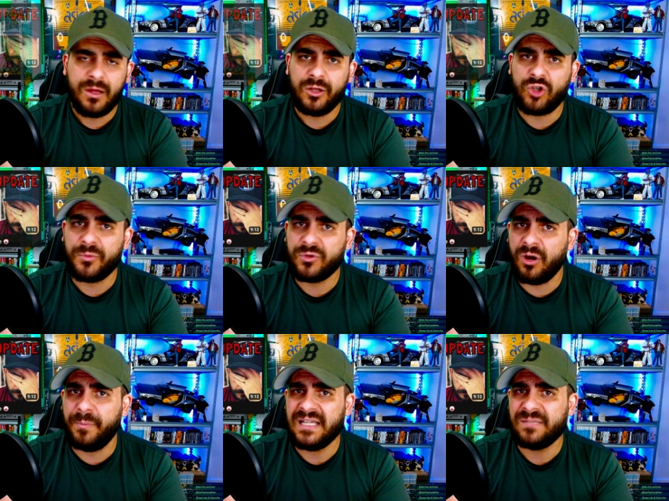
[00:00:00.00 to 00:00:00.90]
Topps
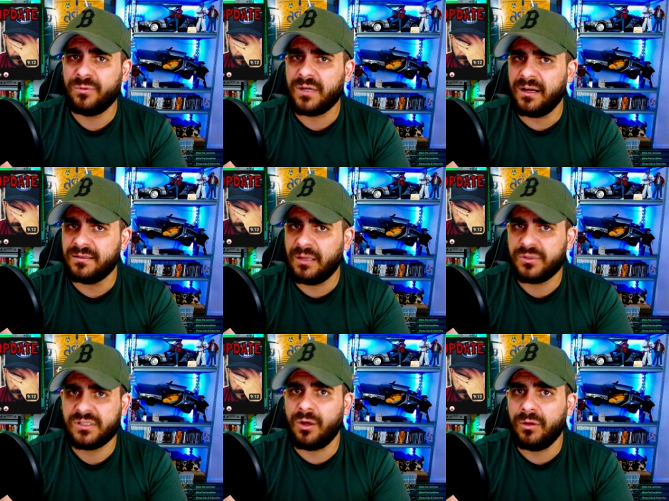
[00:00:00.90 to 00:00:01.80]
Chrome baseball cards that were
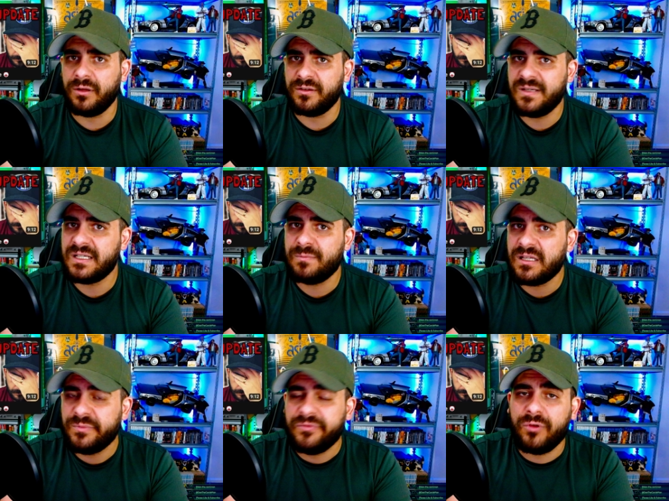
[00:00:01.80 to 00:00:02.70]
stolen six
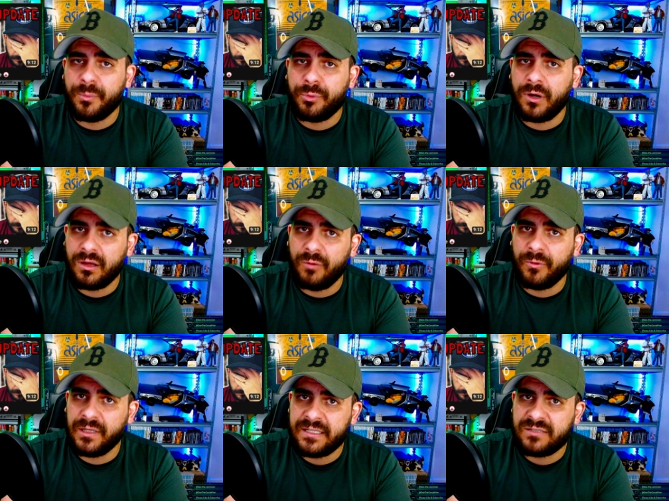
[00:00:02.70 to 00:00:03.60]
months before the product got
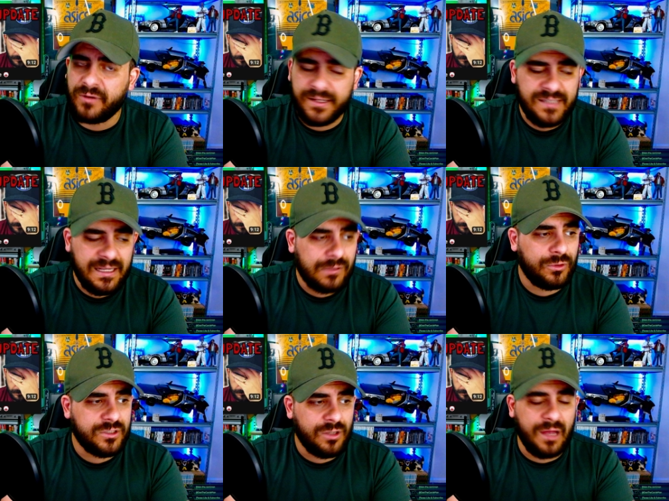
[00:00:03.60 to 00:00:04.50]
released. Right, I say that all
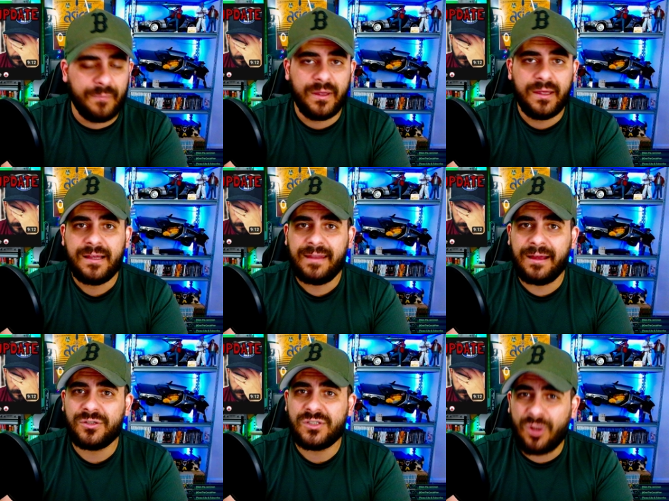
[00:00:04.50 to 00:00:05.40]
the time. They
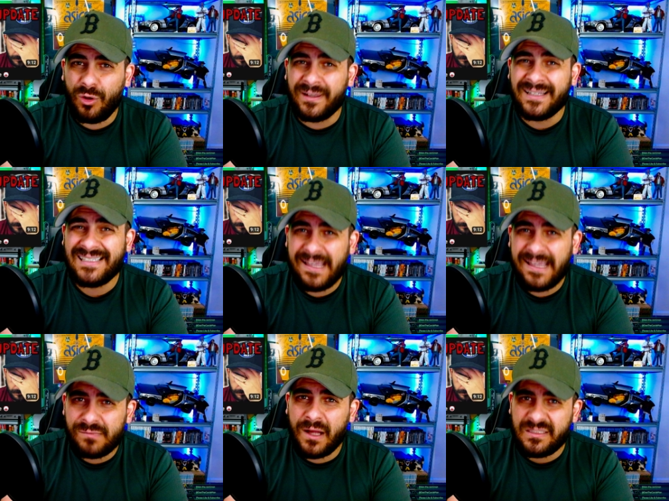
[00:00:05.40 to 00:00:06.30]
were stolen
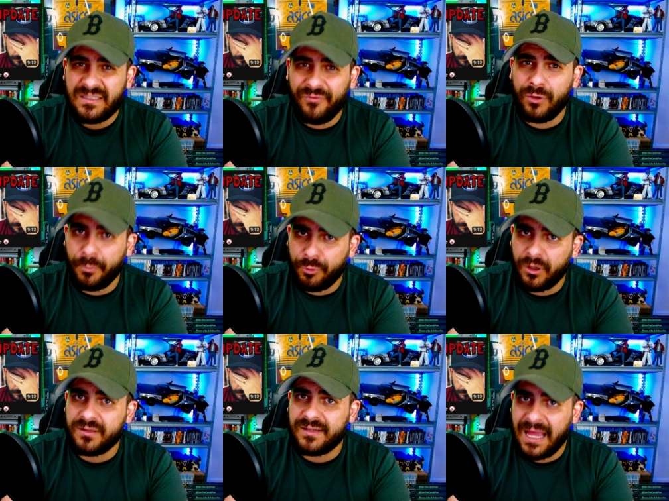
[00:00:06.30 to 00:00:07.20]
six months before the
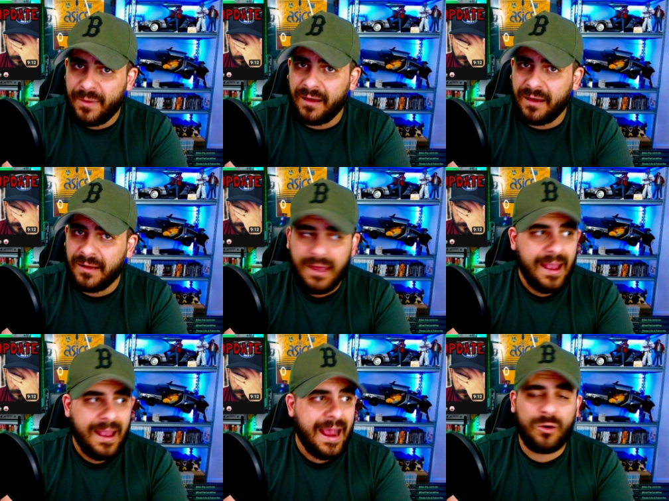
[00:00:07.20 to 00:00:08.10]
product came out,
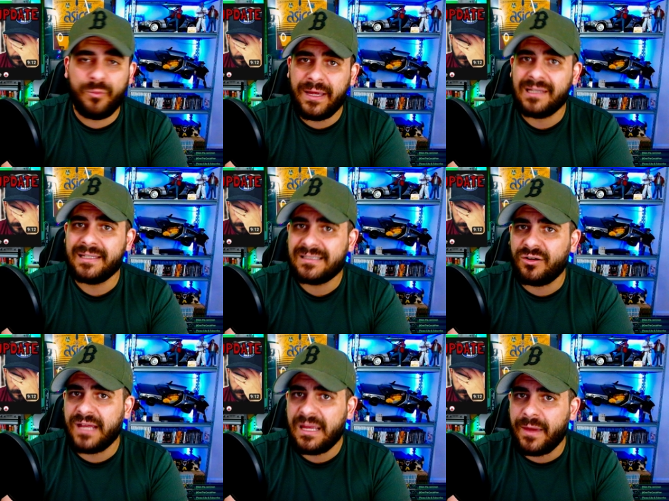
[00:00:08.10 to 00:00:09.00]
and they were being listed
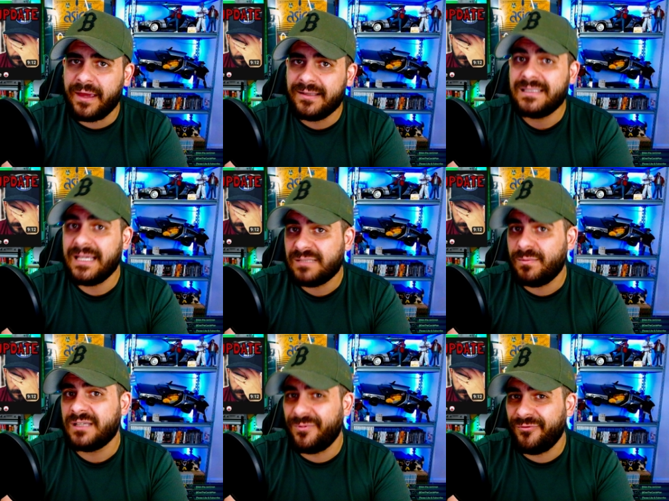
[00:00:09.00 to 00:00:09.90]
on eBay six
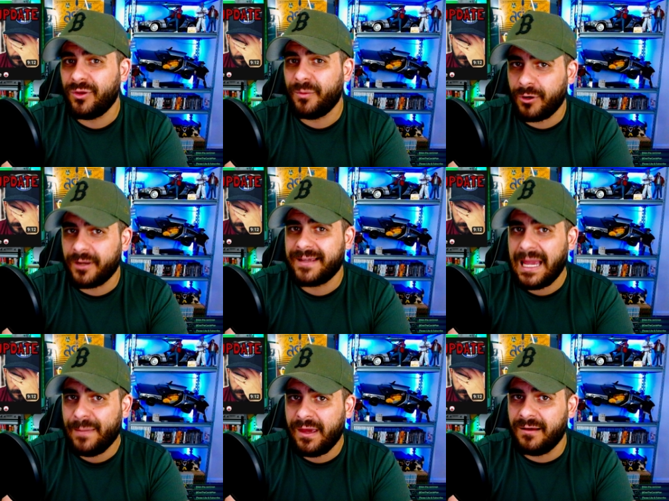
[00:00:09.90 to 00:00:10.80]
months before the product
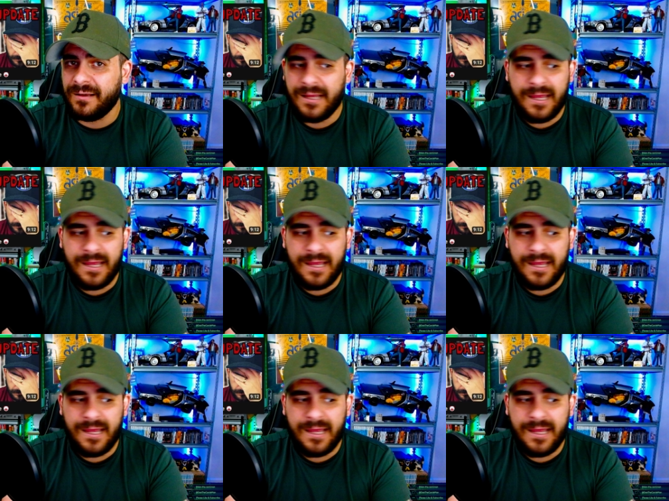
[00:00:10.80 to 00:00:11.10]
came out.